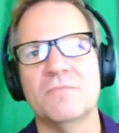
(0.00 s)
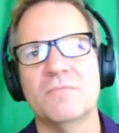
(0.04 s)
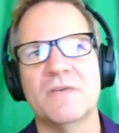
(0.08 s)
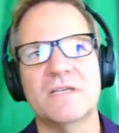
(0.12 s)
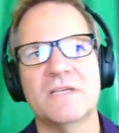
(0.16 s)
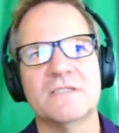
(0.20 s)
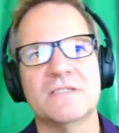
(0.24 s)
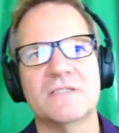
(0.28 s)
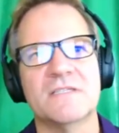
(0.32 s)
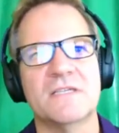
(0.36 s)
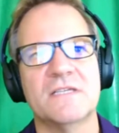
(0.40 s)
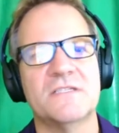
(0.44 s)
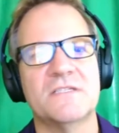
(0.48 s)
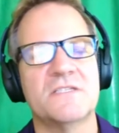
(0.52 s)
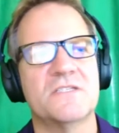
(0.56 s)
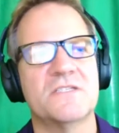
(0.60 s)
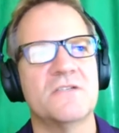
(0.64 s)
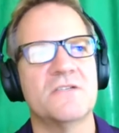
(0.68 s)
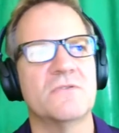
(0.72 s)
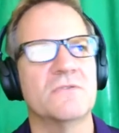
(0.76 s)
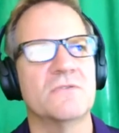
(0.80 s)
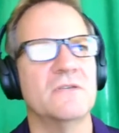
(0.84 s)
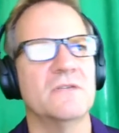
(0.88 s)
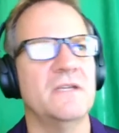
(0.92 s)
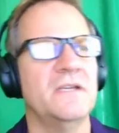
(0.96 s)
because they just
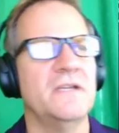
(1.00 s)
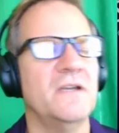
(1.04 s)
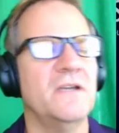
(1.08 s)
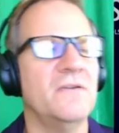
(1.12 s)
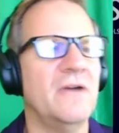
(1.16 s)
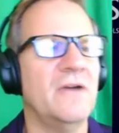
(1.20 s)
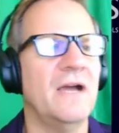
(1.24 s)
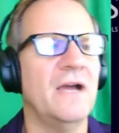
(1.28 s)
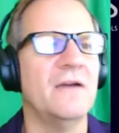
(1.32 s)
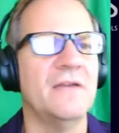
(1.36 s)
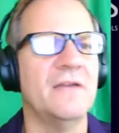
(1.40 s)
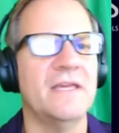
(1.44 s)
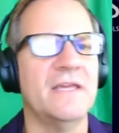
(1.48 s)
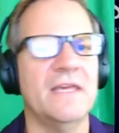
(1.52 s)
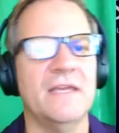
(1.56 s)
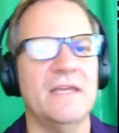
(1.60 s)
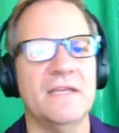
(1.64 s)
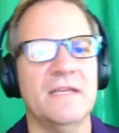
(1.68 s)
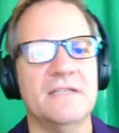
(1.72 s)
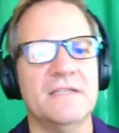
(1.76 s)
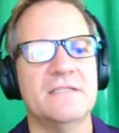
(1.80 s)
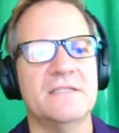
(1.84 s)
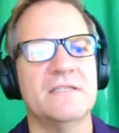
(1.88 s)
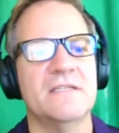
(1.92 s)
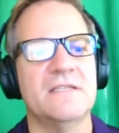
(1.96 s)
don't really know how to get
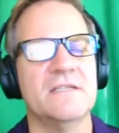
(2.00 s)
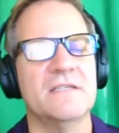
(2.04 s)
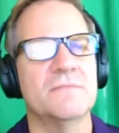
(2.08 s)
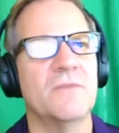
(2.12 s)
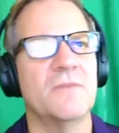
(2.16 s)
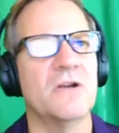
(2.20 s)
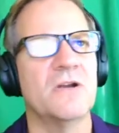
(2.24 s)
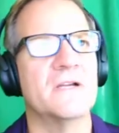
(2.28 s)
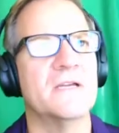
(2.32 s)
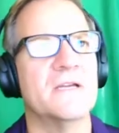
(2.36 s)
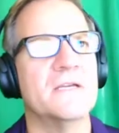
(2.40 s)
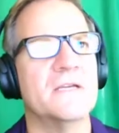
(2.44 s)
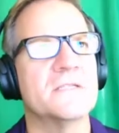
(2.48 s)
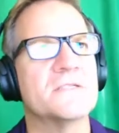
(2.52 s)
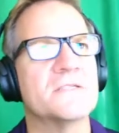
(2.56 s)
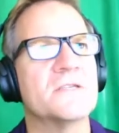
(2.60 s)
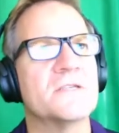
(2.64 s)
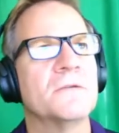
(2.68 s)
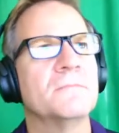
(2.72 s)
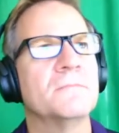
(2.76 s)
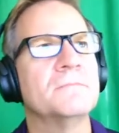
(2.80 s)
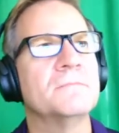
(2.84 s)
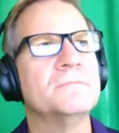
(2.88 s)
into these markets.